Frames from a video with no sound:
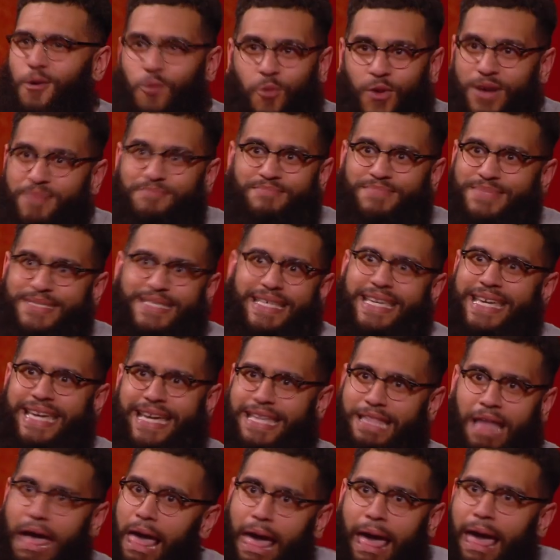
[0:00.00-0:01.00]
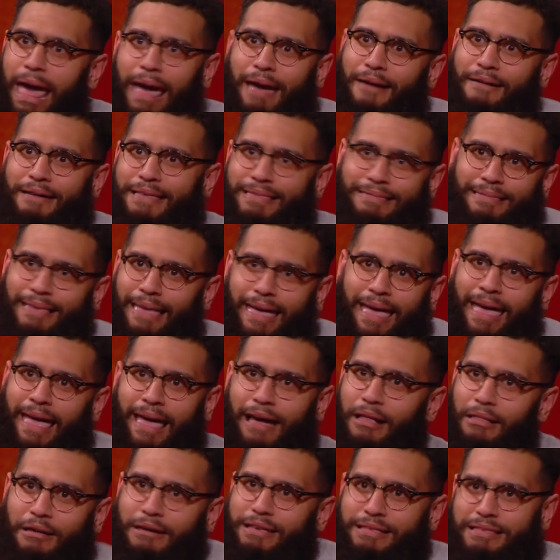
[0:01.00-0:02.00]
whimsy and, ah, it's like,
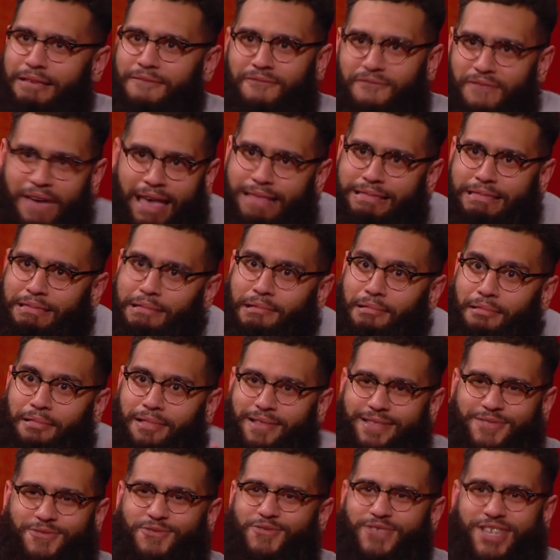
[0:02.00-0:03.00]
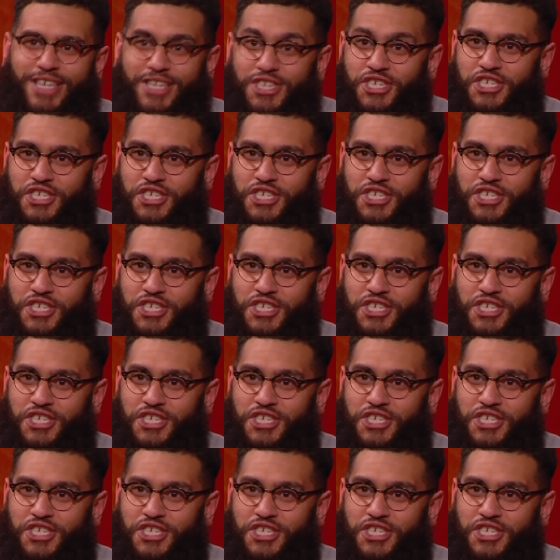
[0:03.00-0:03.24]
oh, look, it's a vessel and all this